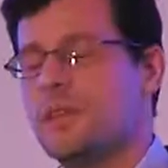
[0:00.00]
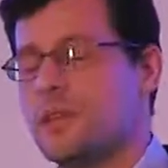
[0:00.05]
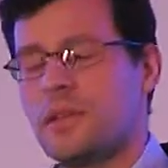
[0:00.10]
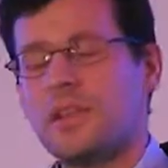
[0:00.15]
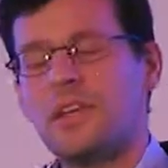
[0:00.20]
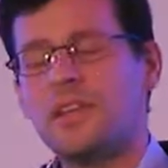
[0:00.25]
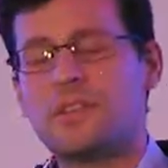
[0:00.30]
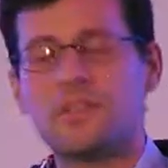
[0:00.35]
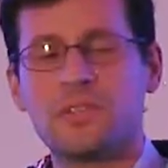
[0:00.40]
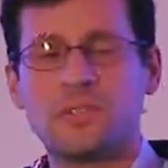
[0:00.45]

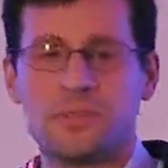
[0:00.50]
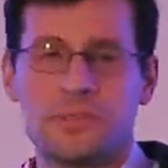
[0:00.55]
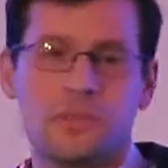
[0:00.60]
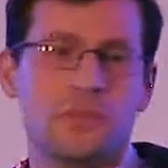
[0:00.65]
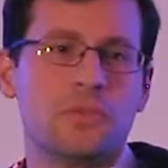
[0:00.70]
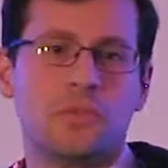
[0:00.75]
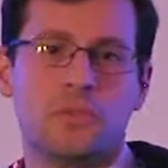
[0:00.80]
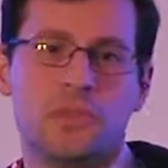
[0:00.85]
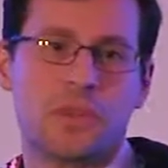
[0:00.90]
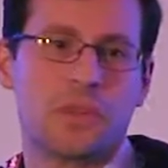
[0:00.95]

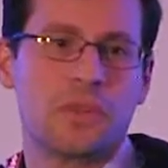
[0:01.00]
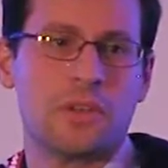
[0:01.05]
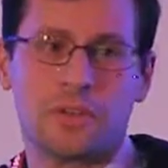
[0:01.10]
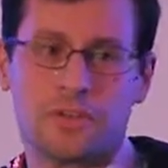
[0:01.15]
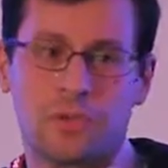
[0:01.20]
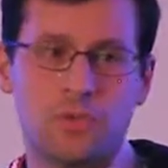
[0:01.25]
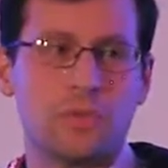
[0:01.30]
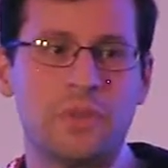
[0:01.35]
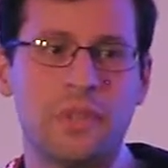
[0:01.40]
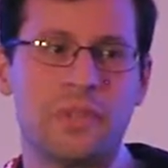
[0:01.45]
we can
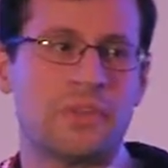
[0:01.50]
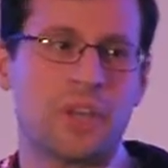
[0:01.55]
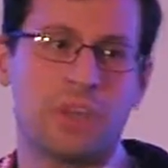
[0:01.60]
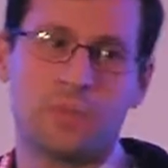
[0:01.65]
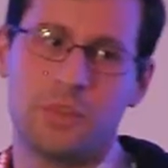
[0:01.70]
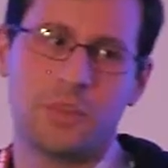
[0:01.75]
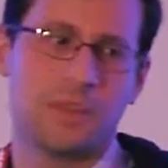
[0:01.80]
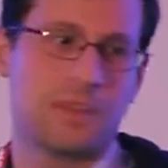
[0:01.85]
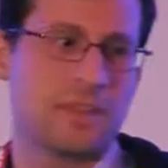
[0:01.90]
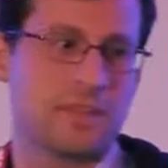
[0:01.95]
assume each
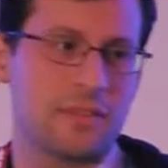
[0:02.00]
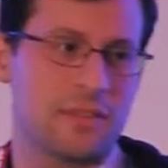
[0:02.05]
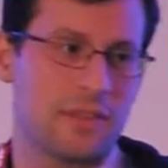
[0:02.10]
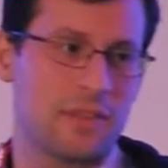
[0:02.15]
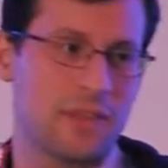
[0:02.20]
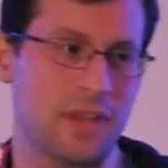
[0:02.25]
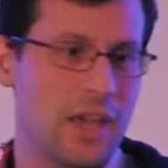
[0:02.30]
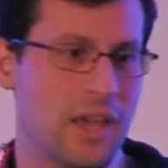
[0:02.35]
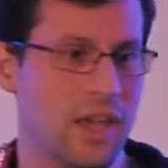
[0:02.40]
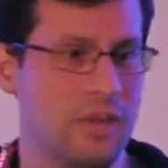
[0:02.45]
A/B test has a
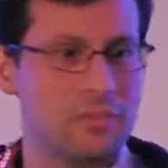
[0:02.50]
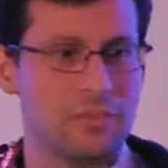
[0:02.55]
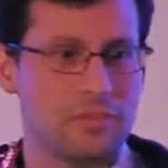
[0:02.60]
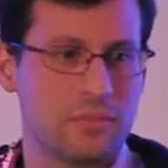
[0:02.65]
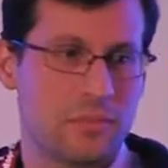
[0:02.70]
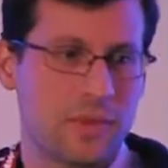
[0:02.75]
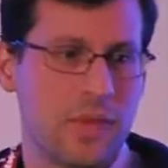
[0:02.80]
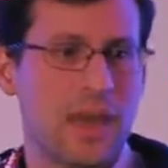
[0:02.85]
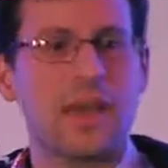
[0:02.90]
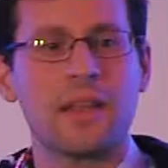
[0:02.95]

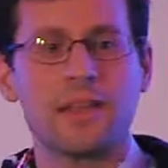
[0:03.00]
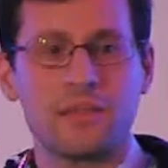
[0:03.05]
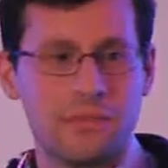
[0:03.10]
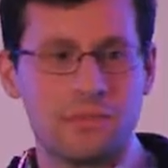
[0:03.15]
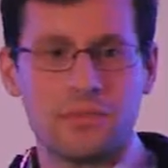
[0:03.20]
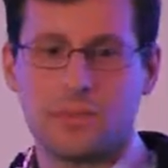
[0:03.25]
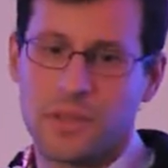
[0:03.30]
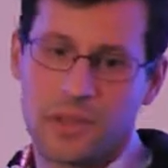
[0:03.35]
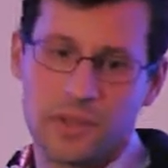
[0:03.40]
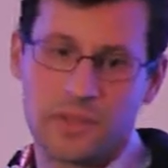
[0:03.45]
name, and
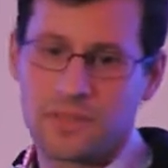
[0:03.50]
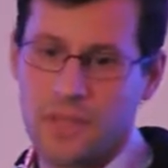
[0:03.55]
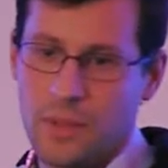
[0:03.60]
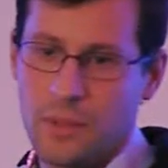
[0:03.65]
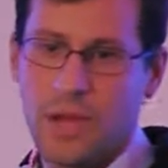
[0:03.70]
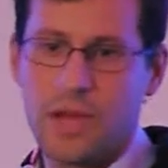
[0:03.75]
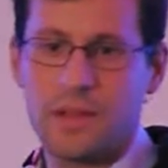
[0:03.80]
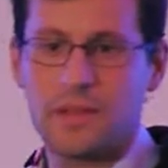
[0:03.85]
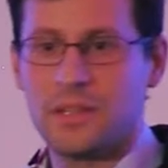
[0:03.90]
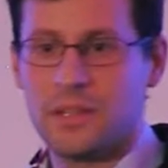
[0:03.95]
there's some
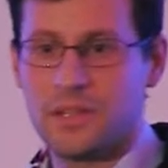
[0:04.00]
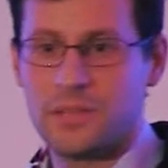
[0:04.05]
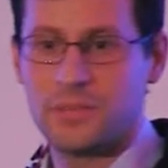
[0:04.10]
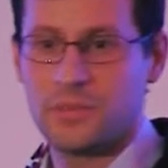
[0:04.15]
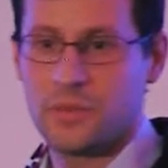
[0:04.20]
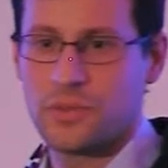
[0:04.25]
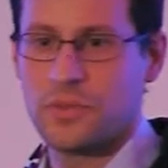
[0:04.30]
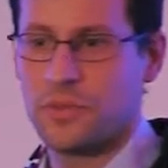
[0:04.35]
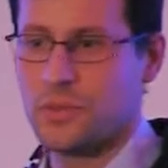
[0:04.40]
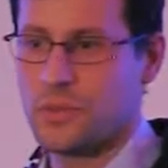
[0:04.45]
IDs
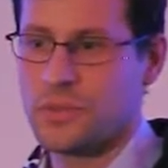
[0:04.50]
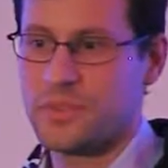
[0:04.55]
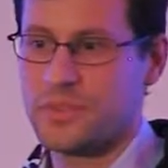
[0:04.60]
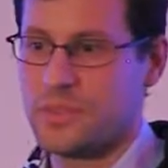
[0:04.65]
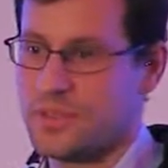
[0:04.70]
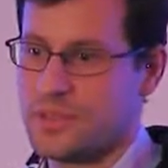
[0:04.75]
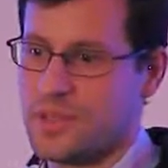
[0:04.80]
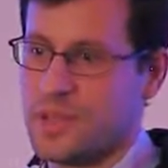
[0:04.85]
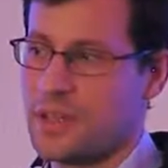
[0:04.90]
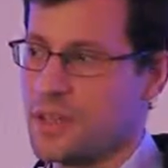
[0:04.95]
for the
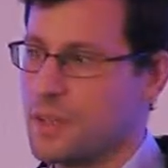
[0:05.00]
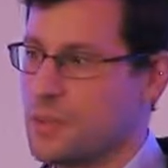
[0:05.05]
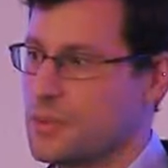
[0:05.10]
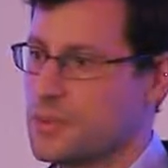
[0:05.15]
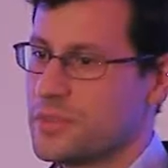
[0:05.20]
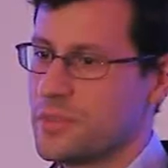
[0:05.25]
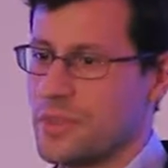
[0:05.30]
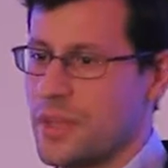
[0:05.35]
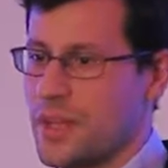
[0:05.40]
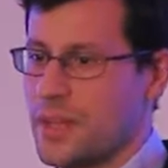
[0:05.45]
users, like a
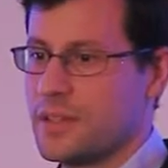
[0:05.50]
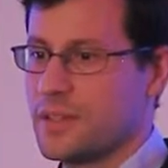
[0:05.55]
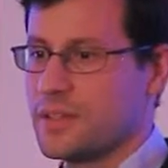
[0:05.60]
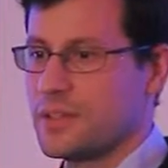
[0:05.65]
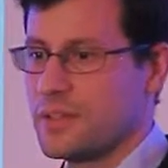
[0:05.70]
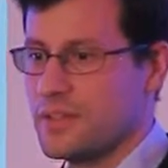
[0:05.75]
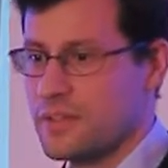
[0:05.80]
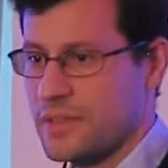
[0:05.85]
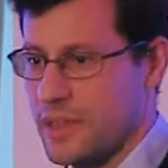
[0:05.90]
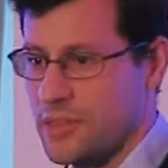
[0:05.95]
user ID
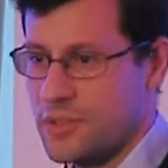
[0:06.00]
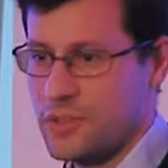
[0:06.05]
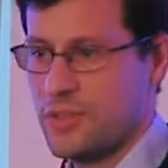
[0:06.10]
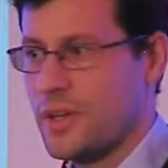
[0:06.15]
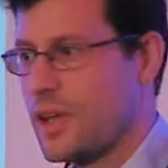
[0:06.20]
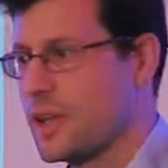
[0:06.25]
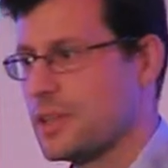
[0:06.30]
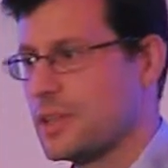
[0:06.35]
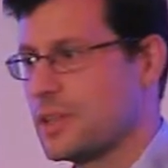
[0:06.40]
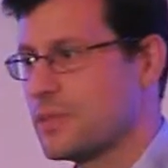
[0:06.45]
or a session
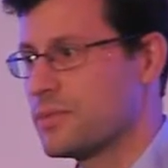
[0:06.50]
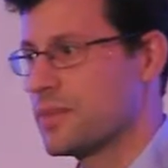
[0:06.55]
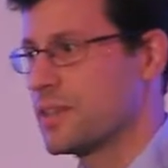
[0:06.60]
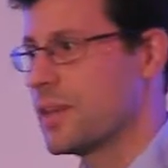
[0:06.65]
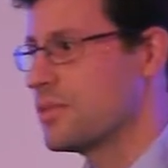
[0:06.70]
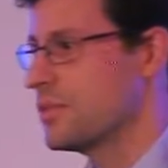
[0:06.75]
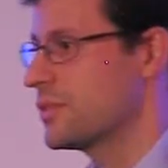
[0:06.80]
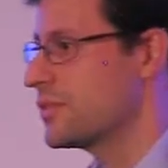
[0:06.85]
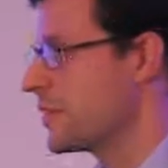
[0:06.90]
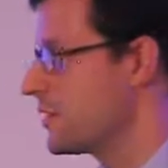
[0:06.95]
ID if they
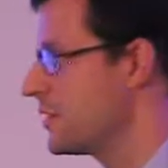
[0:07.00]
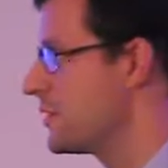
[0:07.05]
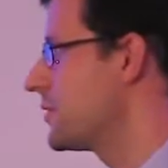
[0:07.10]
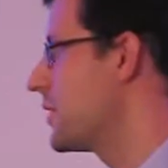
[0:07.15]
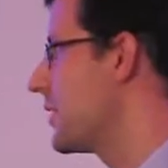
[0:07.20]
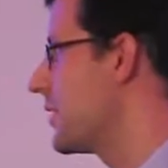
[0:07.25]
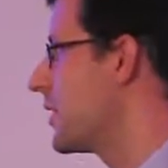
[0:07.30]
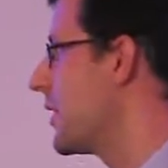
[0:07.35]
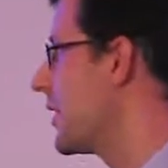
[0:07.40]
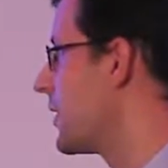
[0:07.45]
haven't
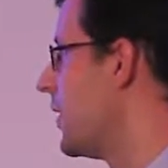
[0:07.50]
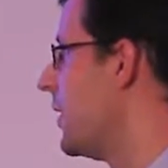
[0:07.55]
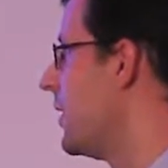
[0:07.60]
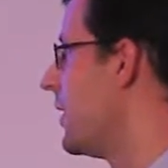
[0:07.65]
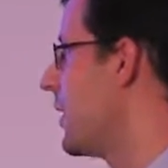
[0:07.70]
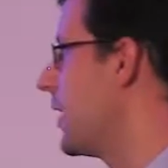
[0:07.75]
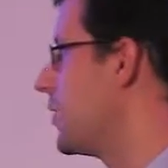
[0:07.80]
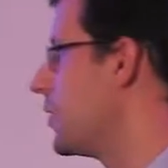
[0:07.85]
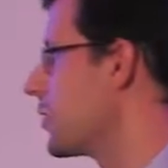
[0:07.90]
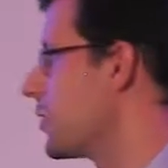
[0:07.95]
registered yet,
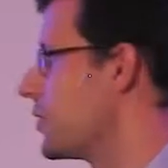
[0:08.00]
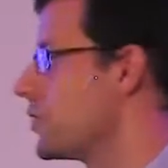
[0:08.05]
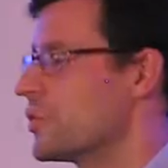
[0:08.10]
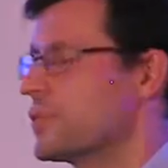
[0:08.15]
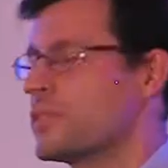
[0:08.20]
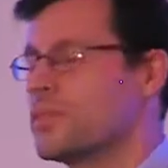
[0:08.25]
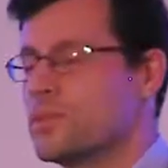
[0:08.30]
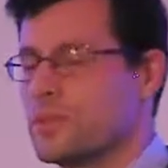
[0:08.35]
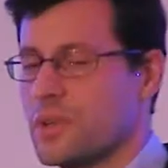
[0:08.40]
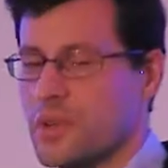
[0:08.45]
and you can
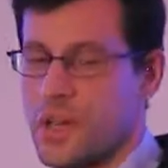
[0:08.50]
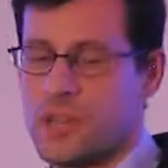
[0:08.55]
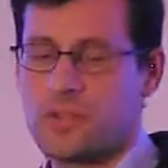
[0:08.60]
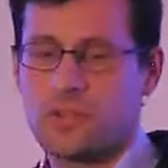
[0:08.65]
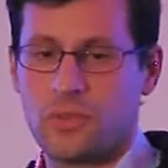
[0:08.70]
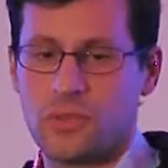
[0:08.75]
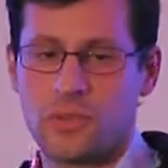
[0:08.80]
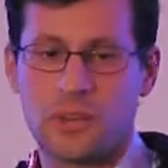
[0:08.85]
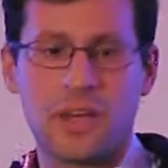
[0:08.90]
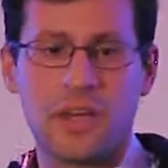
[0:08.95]
just do a
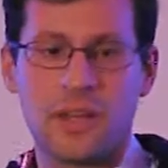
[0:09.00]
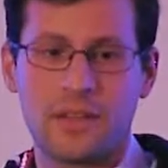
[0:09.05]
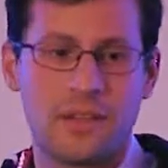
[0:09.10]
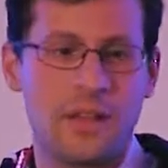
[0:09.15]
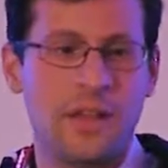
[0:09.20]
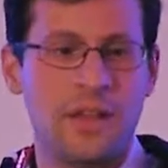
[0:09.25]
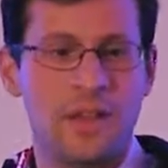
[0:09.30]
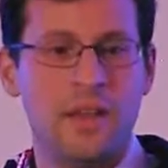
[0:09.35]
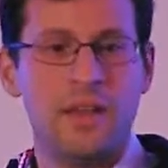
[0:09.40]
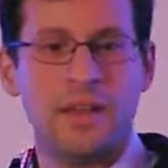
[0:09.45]
hash on that.
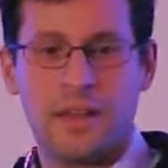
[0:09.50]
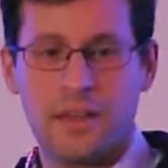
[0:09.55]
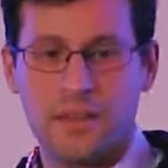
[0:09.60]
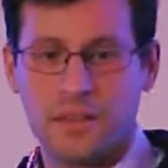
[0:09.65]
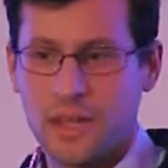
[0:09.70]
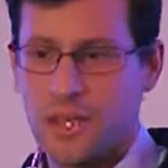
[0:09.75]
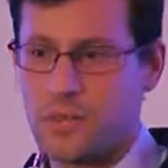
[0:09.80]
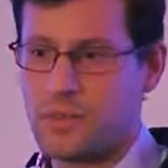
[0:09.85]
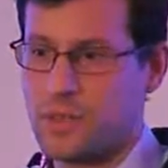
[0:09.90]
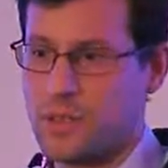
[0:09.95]
And
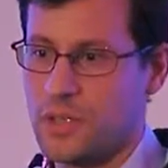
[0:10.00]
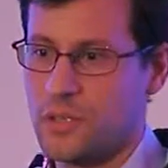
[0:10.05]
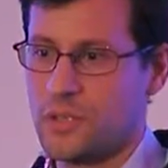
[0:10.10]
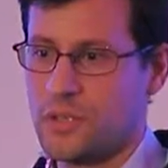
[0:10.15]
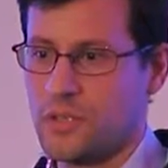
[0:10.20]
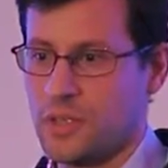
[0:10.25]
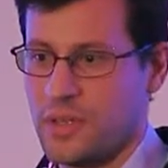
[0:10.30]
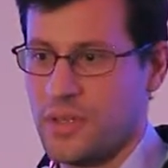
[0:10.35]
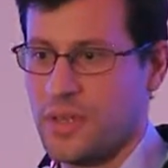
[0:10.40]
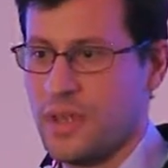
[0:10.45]
that way you
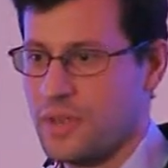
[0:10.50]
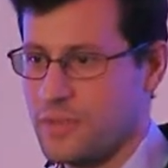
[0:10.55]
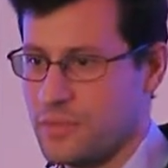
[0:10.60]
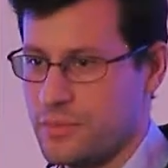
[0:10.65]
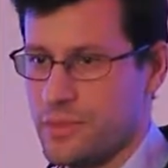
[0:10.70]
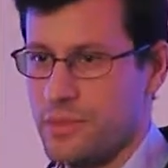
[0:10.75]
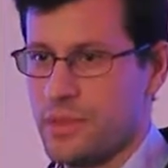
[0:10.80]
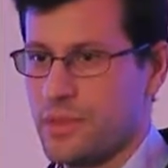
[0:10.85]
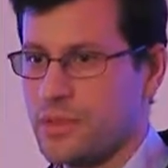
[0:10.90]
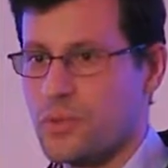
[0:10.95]
can
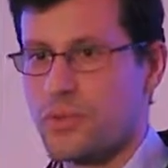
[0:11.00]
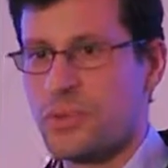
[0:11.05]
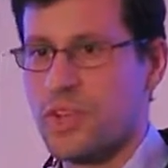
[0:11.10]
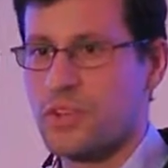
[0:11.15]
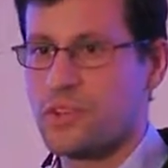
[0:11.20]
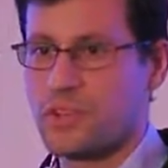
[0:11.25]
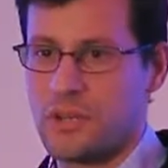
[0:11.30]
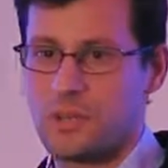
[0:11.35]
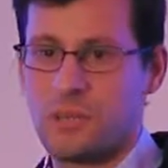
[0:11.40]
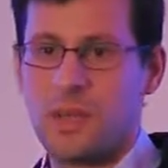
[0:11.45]

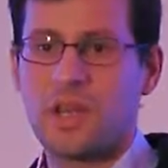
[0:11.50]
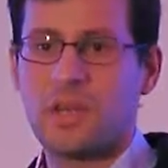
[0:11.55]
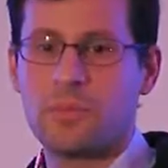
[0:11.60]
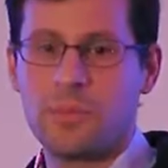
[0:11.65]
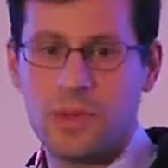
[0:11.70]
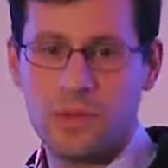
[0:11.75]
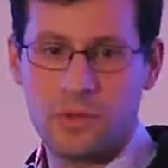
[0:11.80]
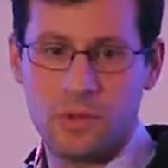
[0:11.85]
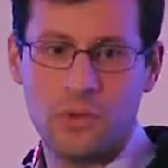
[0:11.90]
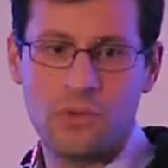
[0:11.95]
actually have
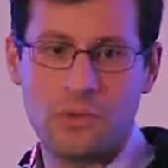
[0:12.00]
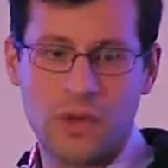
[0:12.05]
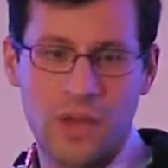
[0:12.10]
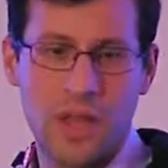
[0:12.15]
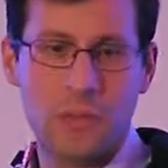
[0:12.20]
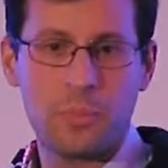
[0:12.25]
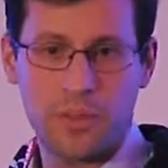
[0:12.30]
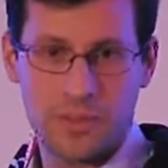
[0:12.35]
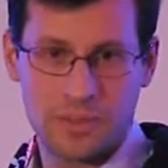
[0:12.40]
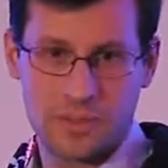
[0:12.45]
many
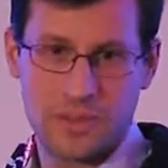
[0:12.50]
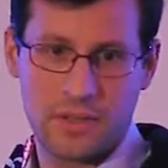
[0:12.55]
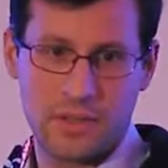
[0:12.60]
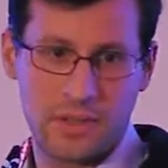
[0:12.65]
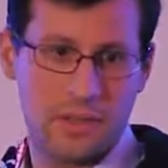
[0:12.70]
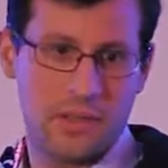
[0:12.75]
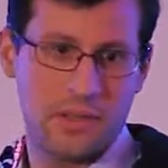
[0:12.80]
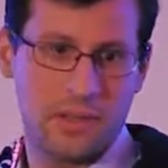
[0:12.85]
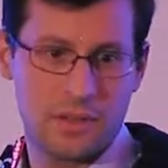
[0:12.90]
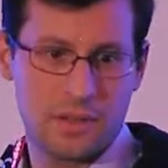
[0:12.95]
overlapping
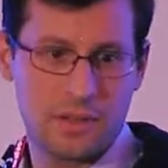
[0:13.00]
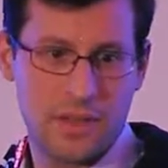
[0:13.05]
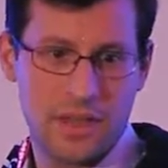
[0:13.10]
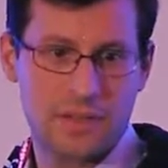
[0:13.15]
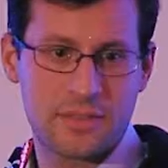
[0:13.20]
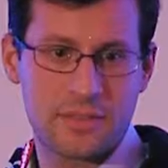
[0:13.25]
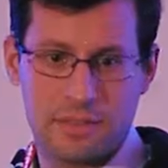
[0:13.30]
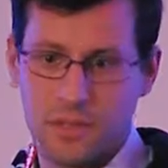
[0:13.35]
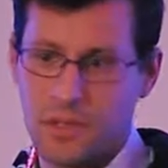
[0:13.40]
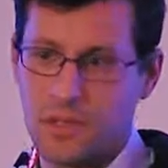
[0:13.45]

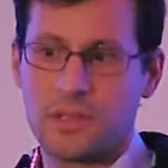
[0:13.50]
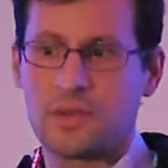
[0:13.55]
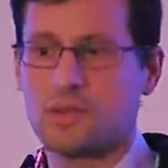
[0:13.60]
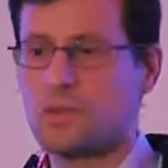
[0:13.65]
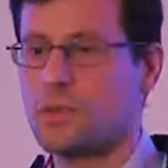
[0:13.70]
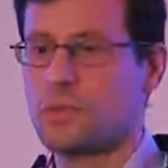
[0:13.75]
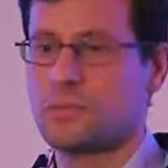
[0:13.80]
tests running,